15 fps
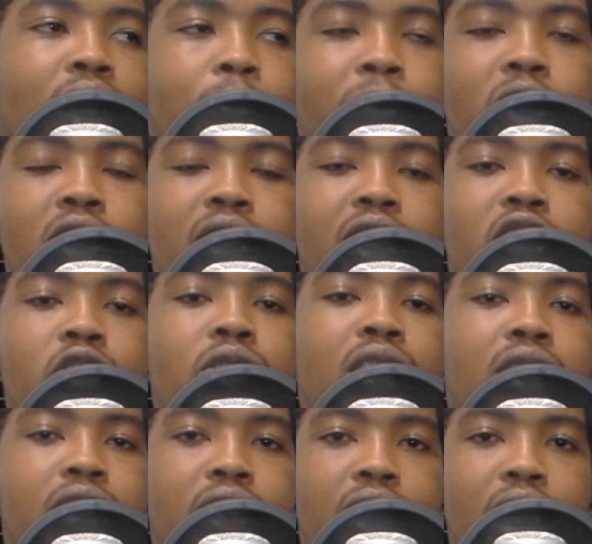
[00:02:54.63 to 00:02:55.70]
because the
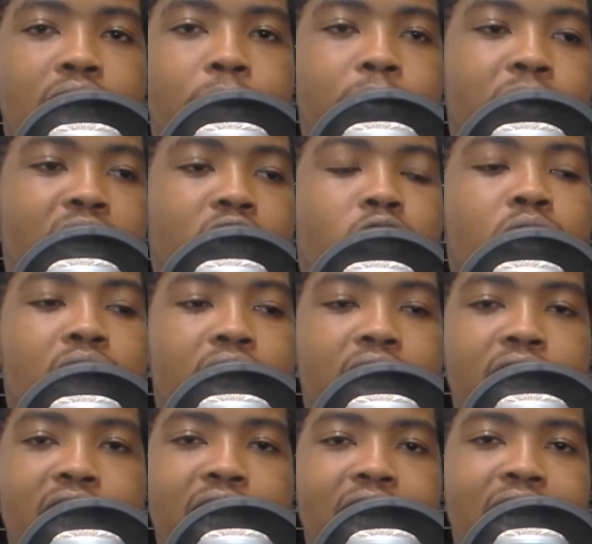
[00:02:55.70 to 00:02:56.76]
students, the student
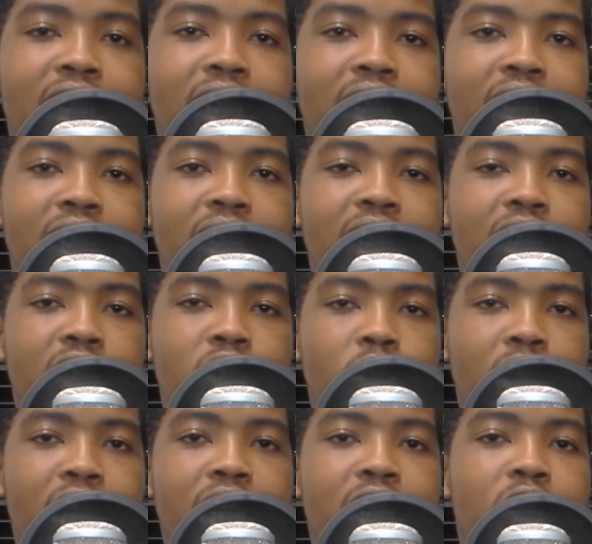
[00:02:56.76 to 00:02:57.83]
leaders
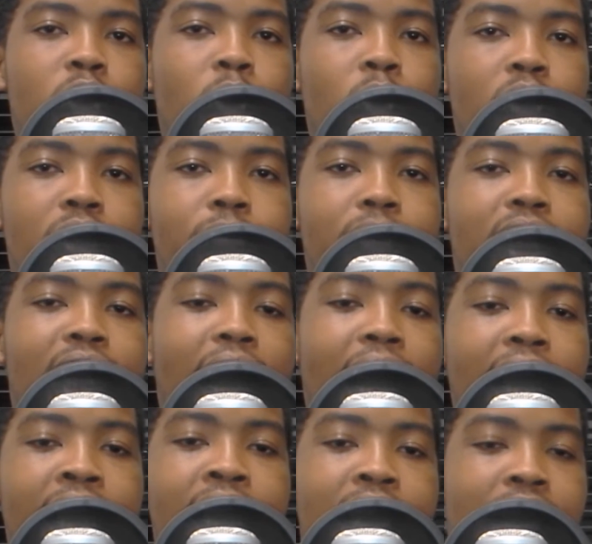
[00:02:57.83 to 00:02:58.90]
clearly told him,
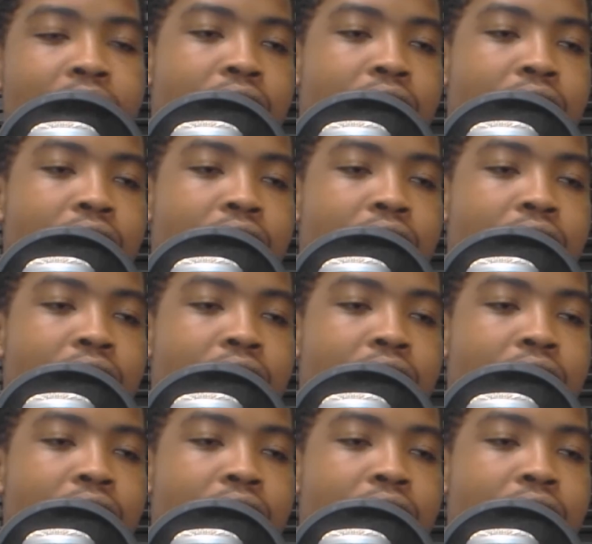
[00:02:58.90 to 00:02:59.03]
guy,